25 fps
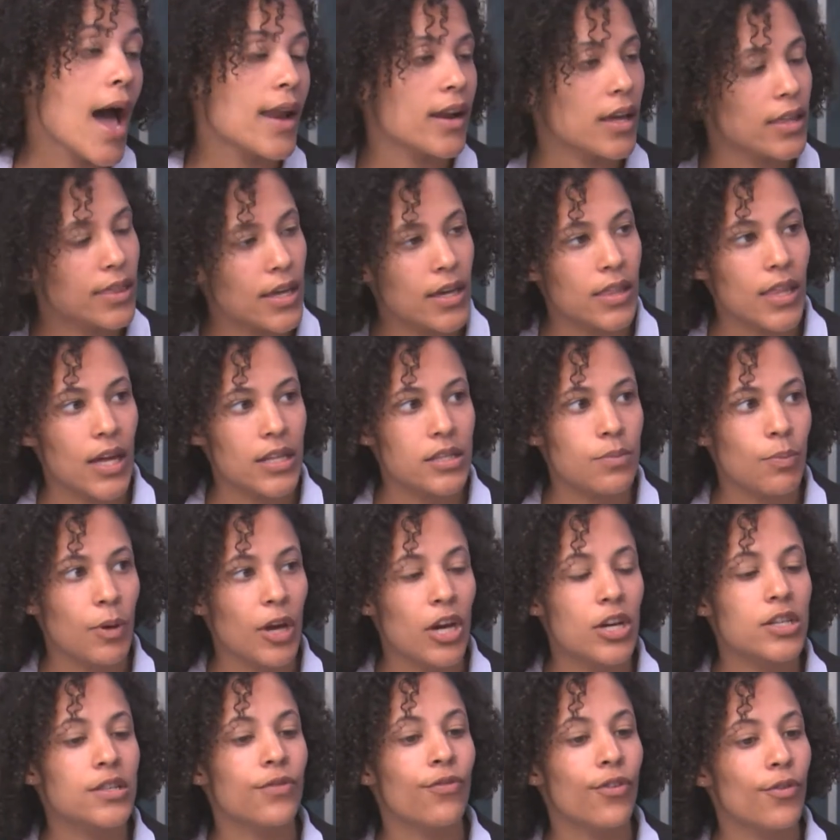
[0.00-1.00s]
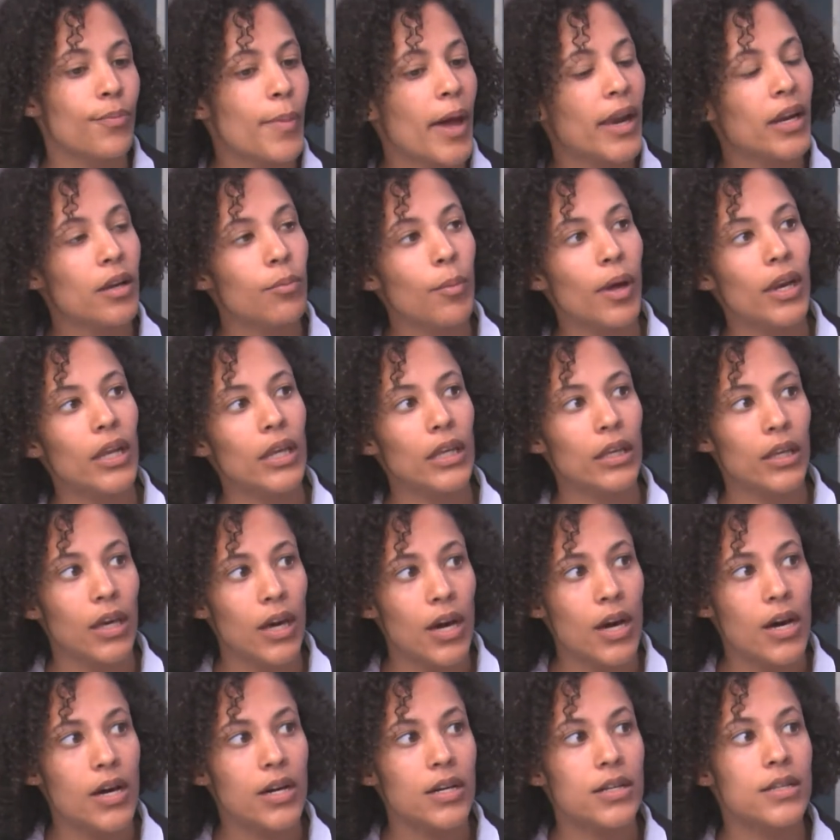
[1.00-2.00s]
And I think that's because for many, many
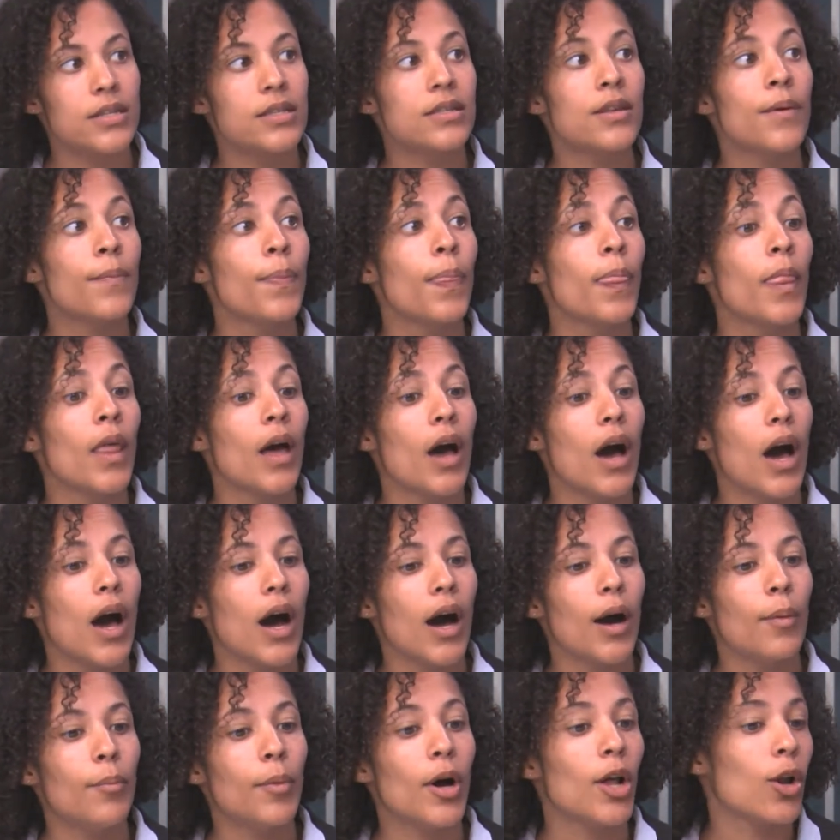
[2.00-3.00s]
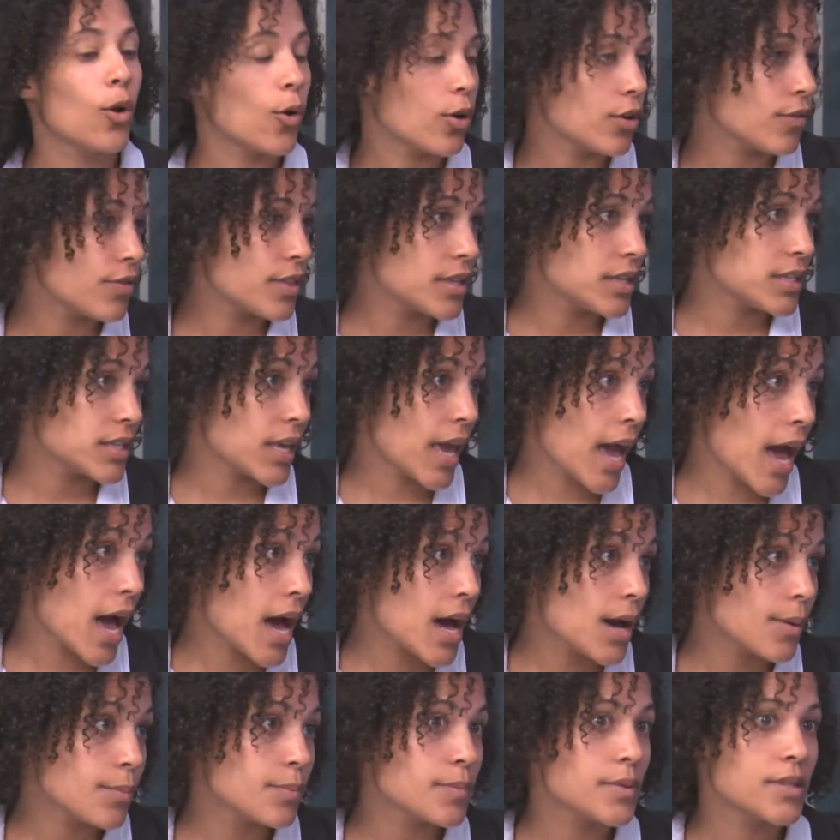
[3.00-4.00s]
years, a lot of these
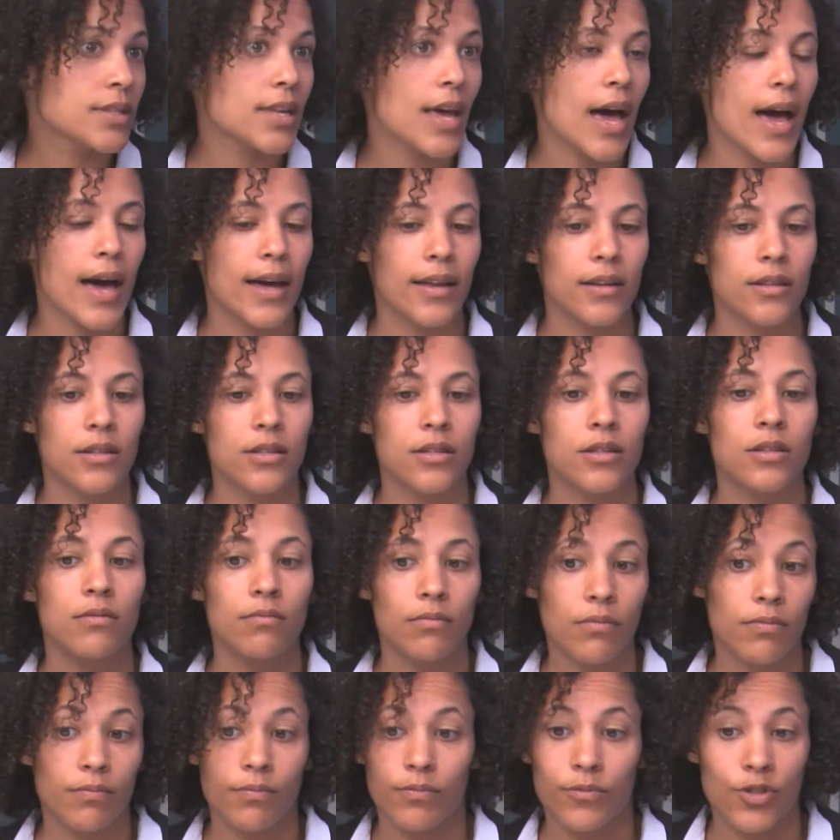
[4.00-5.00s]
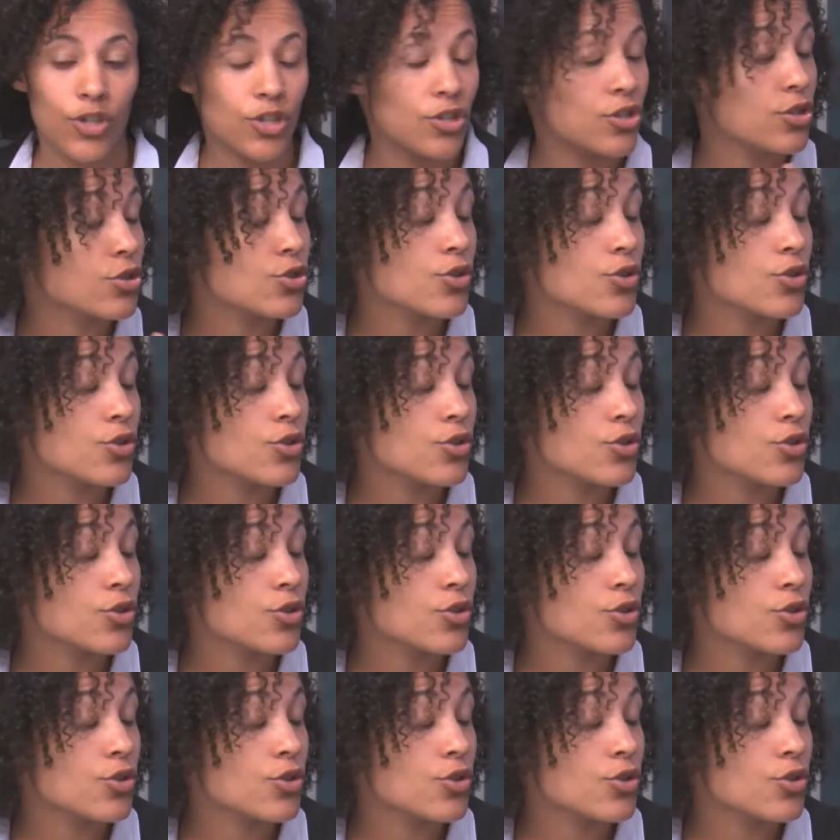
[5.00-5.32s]
camps and just the